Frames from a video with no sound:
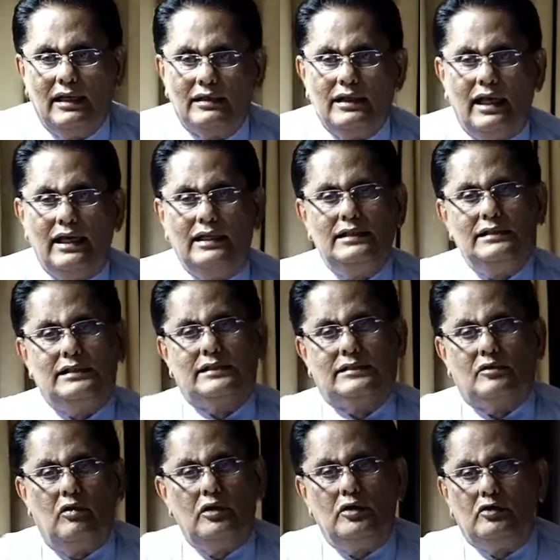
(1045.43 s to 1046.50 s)
there is
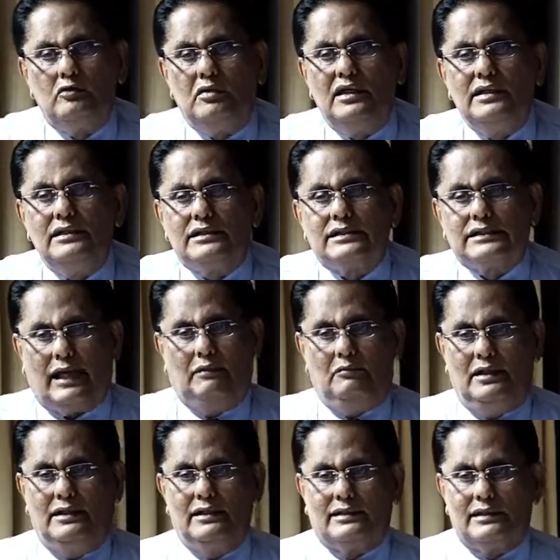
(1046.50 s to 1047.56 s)
going to be
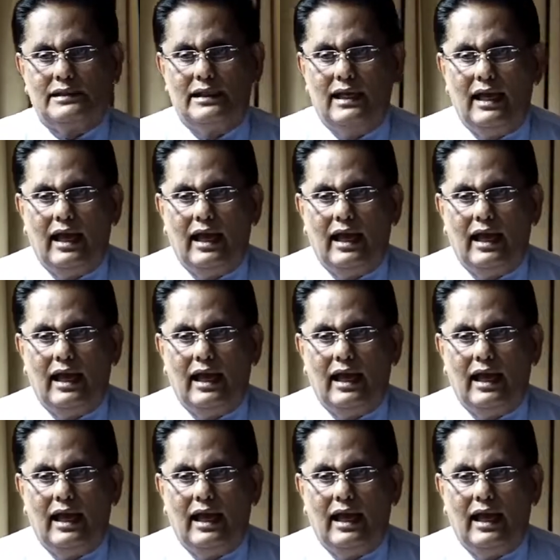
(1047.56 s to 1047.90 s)
instability